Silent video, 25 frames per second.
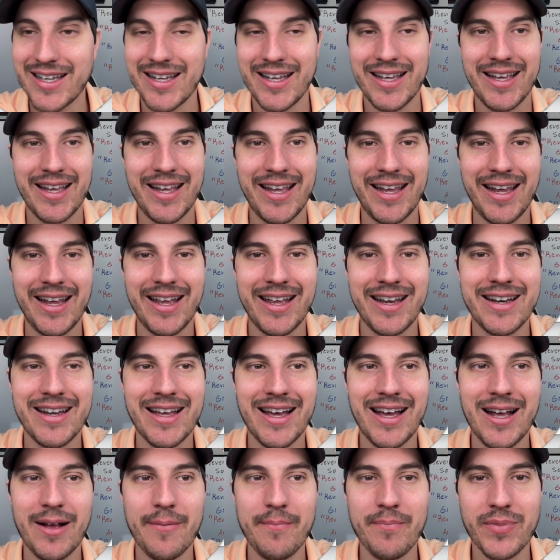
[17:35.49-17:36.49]
And
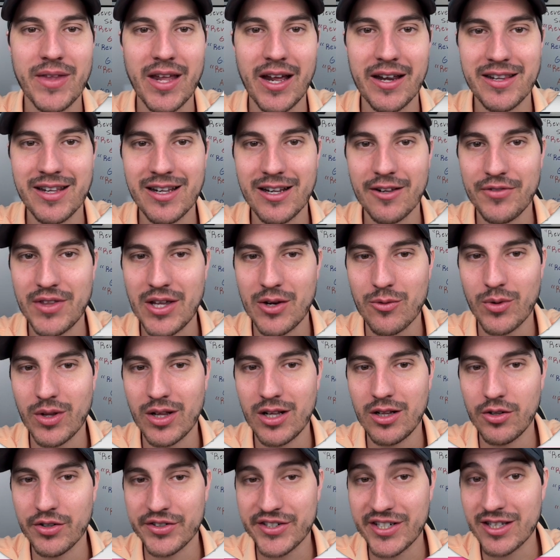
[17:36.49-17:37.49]
I think if they really
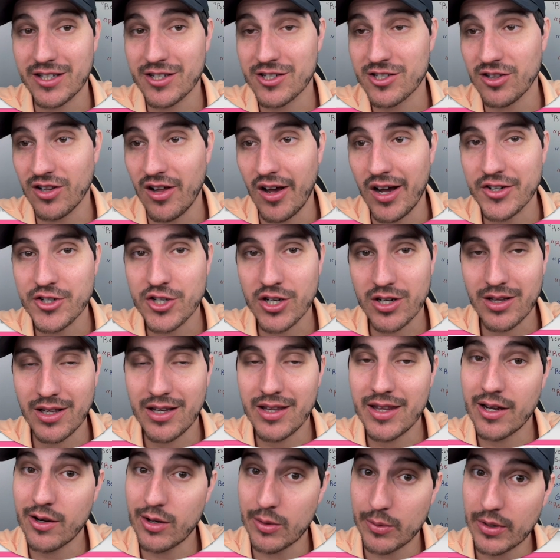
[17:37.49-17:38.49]
looked at this logically,
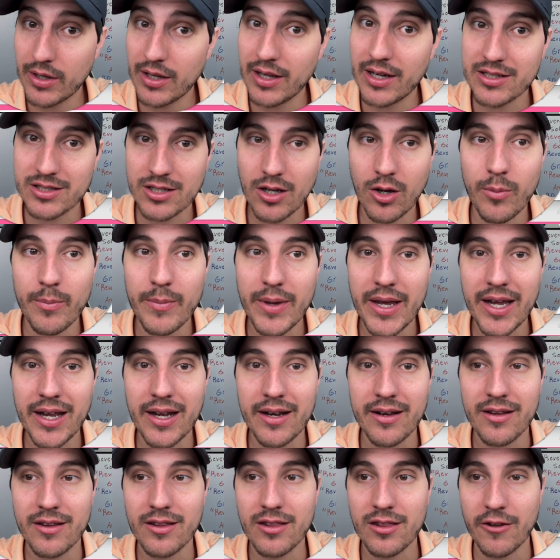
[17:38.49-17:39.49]
they would realize, oh
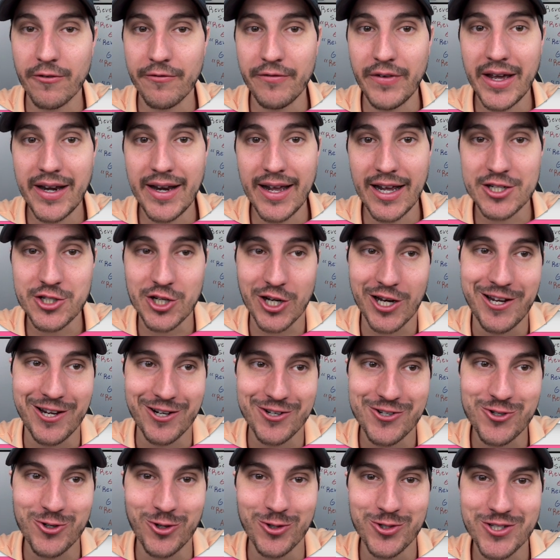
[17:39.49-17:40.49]
man, the Fed actually
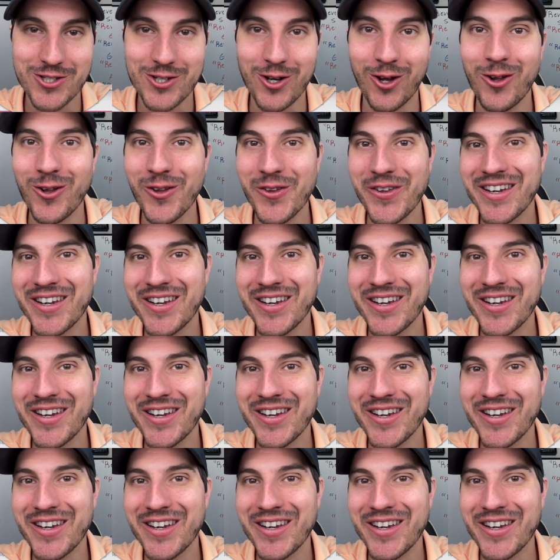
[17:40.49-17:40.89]
controls gold.